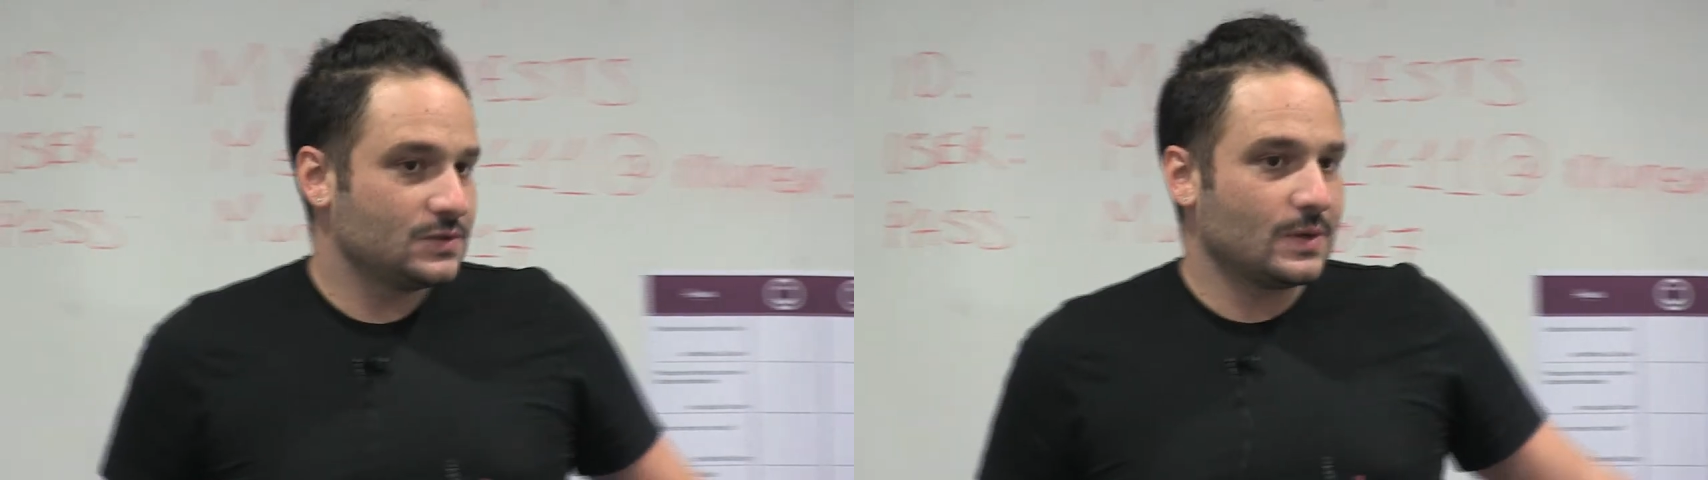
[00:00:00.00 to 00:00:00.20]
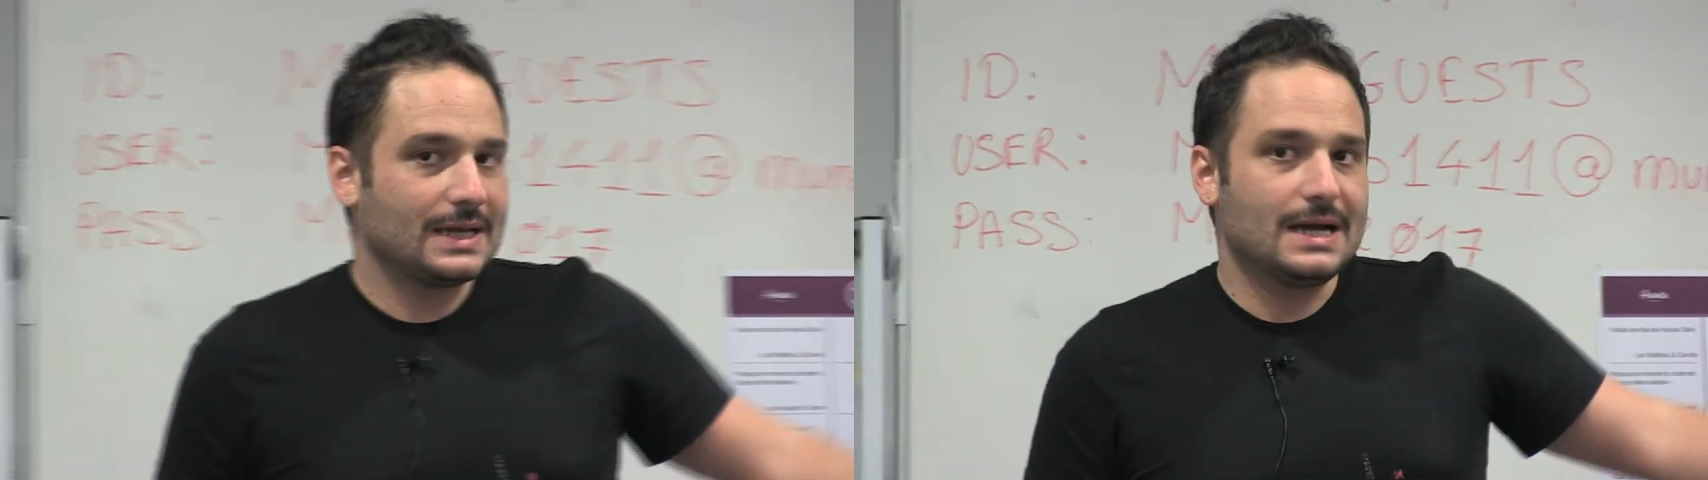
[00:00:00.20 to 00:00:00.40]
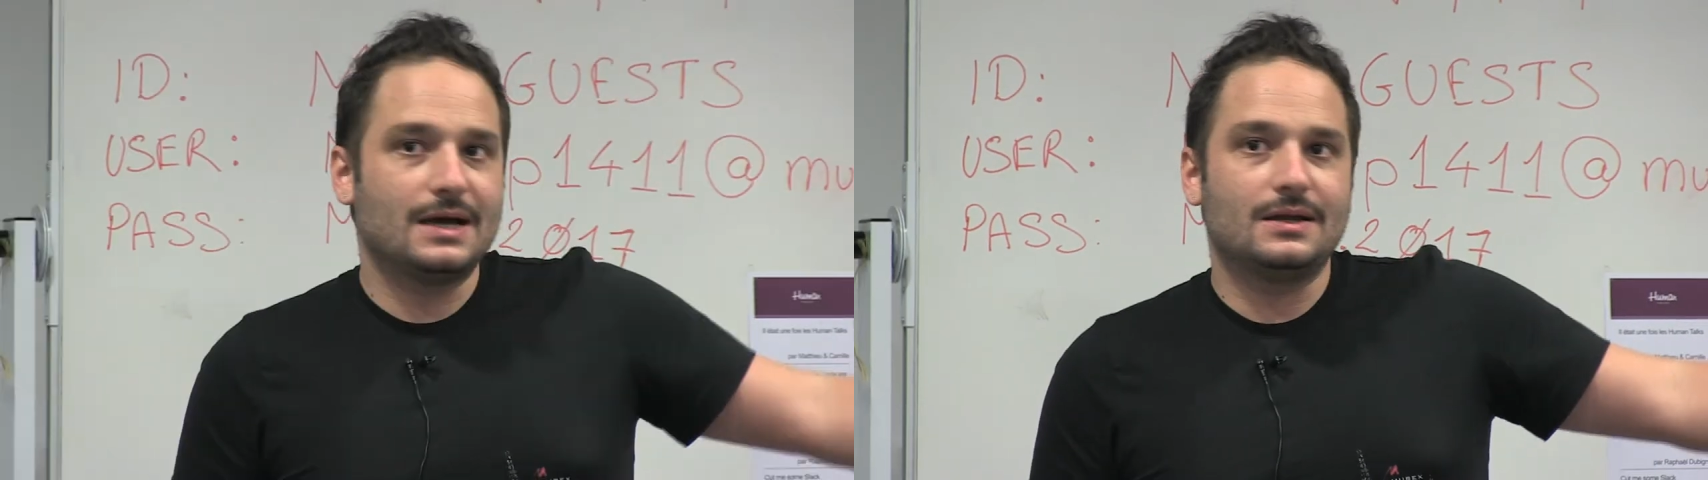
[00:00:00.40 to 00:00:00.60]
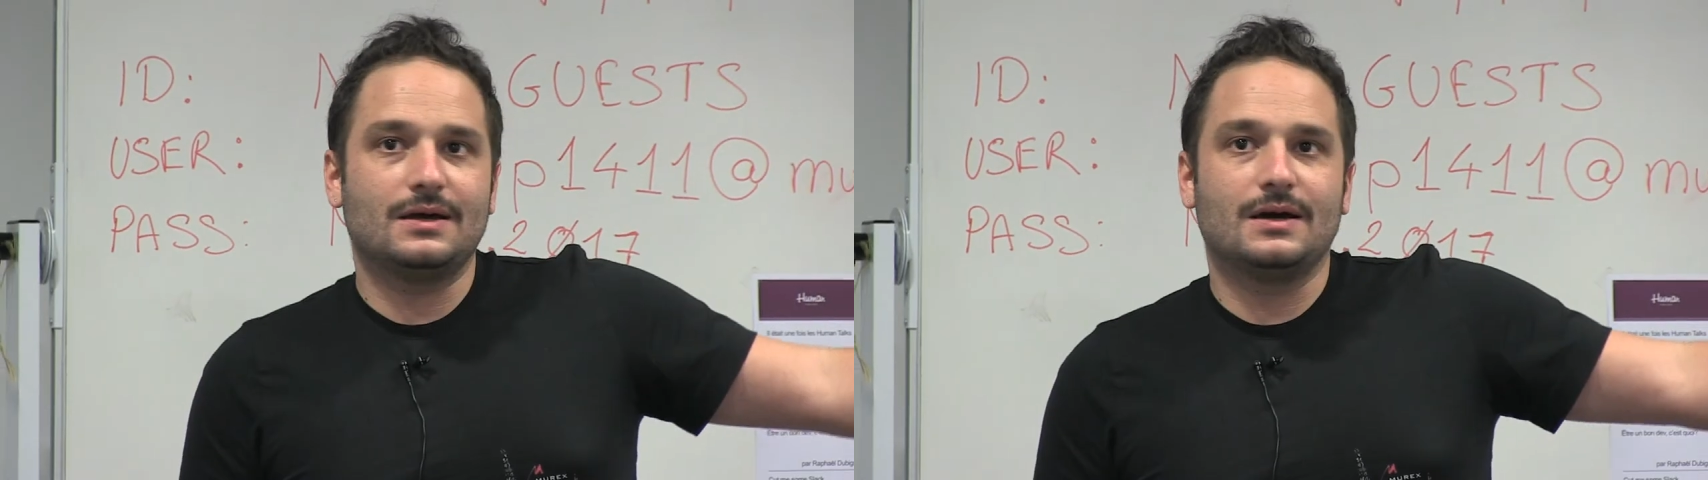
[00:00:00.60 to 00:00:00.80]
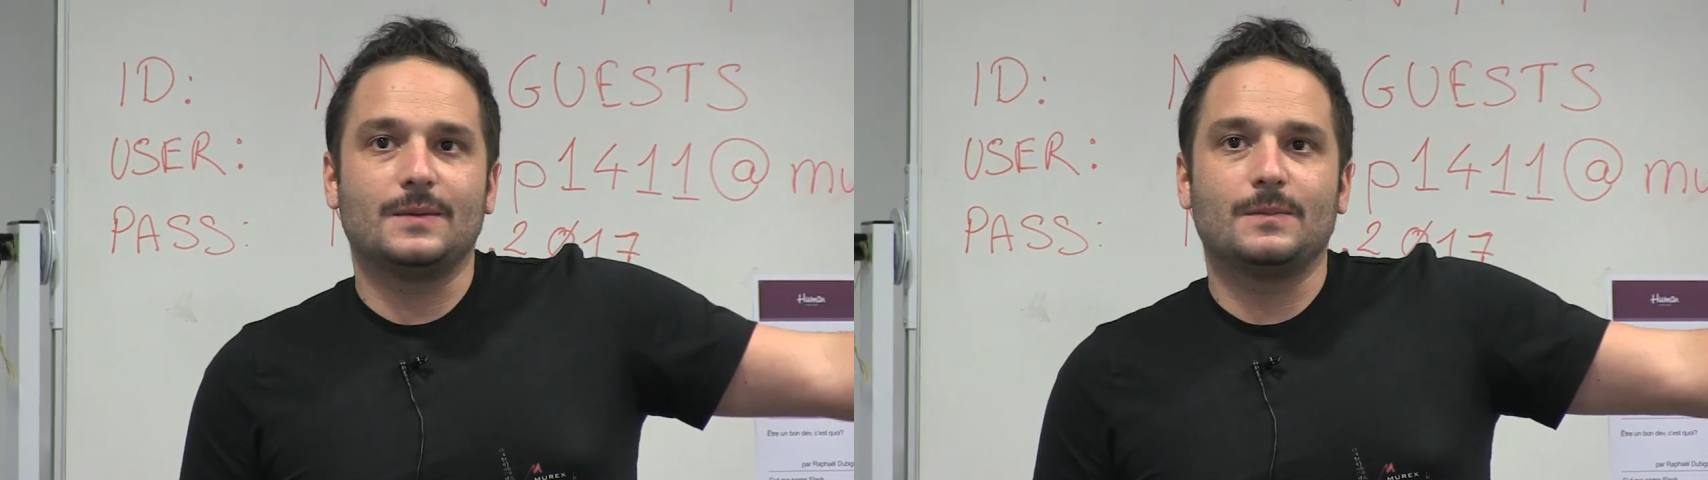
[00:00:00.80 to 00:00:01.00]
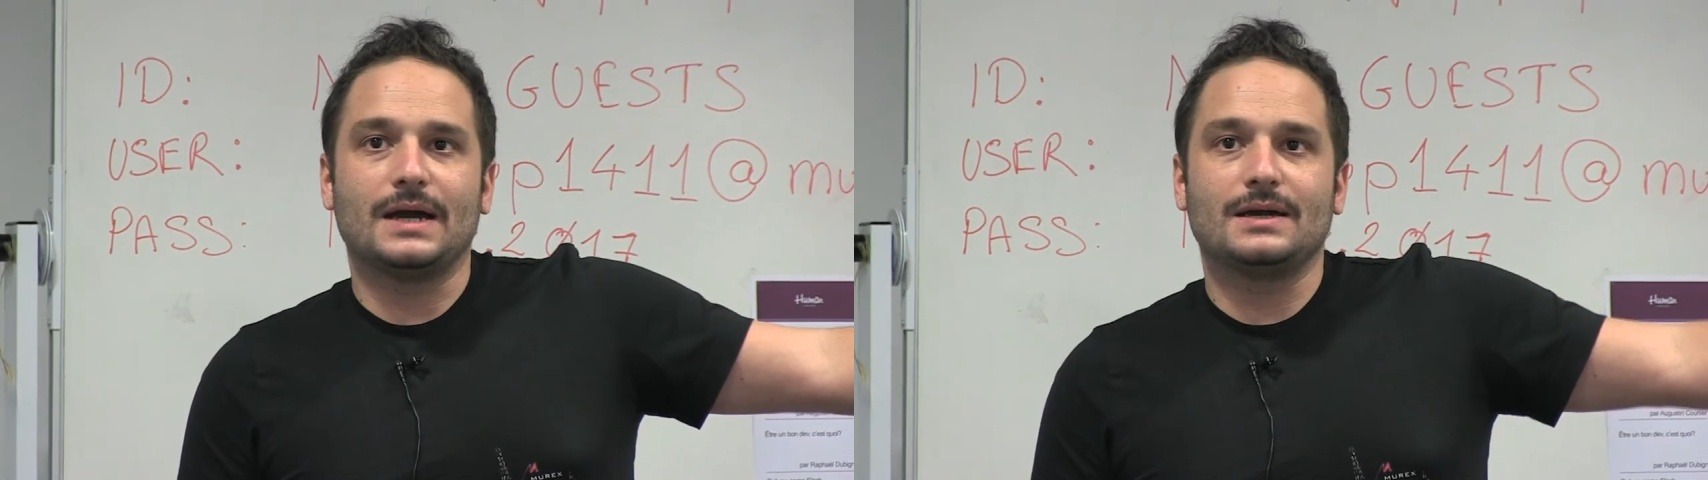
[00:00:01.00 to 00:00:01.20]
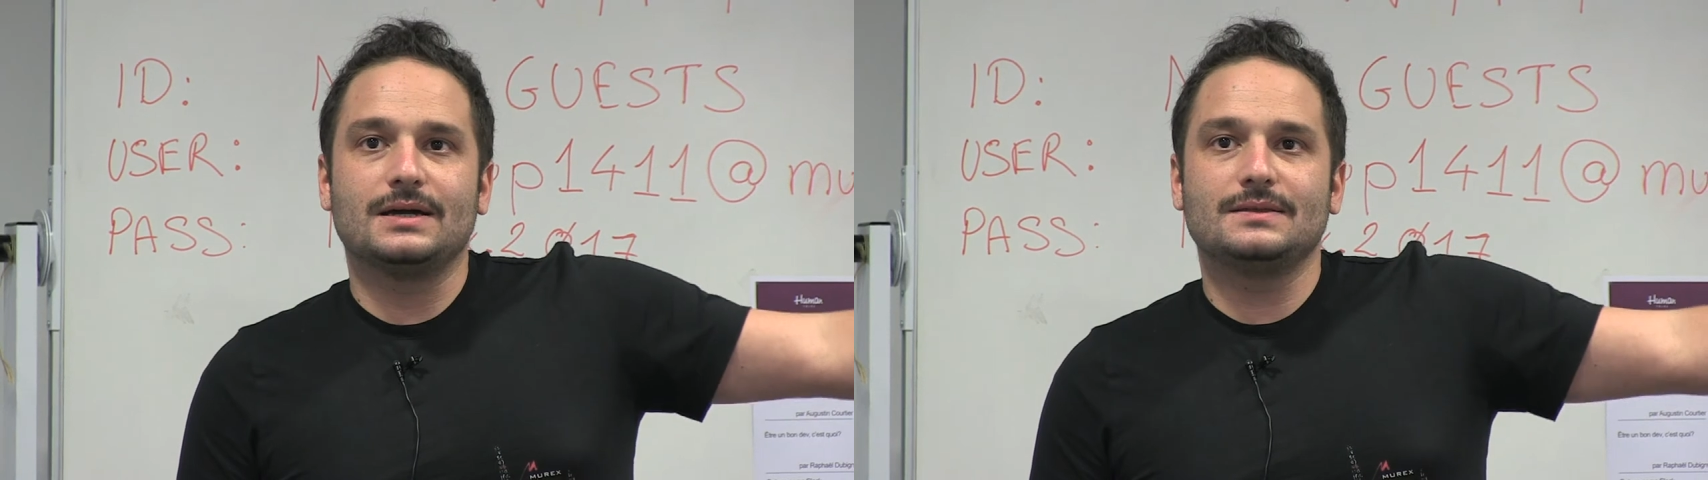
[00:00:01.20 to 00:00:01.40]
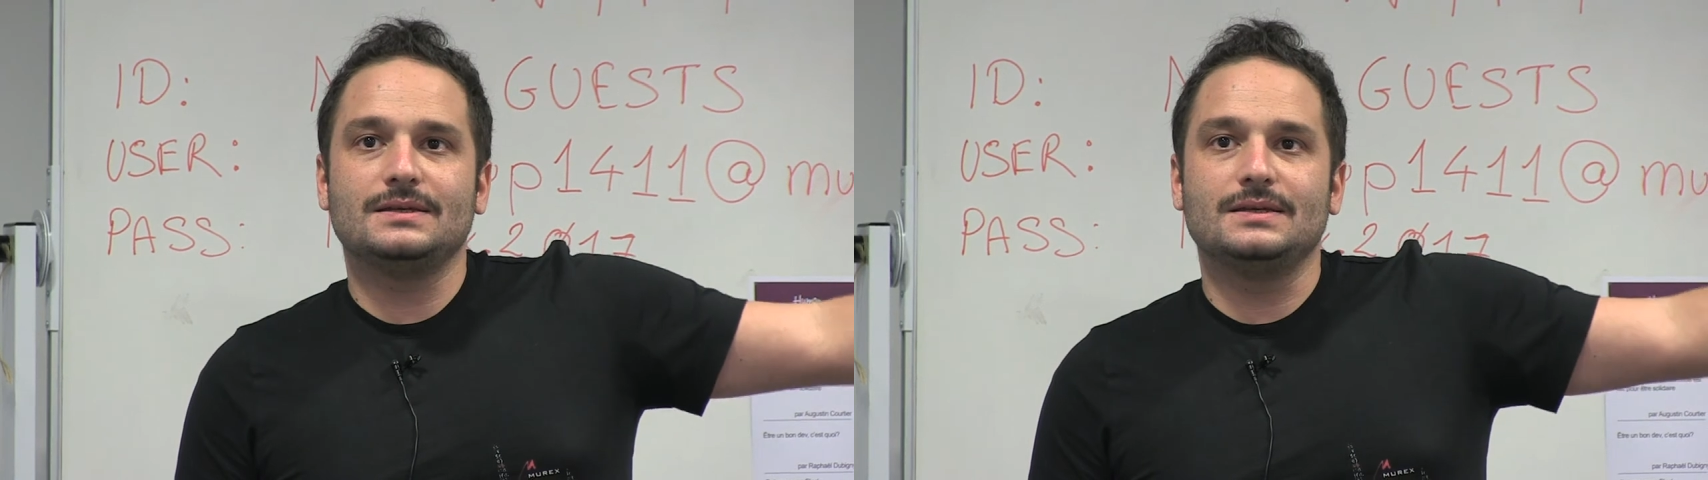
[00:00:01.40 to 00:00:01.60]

So I got